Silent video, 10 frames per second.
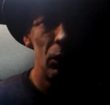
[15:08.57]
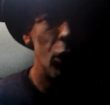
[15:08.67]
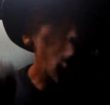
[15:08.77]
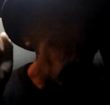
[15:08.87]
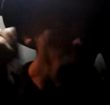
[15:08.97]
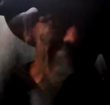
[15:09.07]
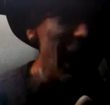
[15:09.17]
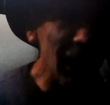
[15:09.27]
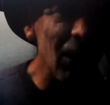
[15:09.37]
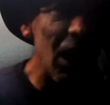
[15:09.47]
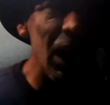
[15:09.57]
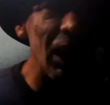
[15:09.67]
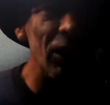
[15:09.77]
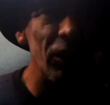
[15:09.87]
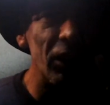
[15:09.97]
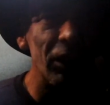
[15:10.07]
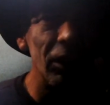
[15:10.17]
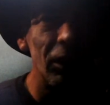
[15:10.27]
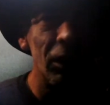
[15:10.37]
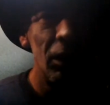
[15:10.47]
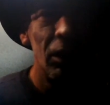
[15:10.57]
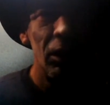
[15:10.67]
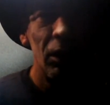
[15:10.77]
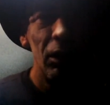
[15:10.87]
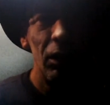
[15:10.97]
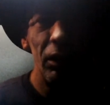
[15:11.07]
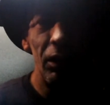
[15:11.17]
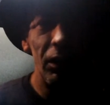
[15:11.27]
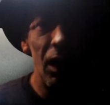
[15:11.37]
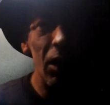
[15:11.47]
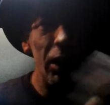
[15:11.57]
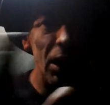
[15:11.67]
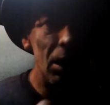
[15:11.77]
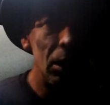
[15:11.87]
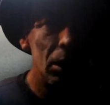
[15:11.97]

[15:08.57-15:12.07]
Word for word: No waiting lines at the deli.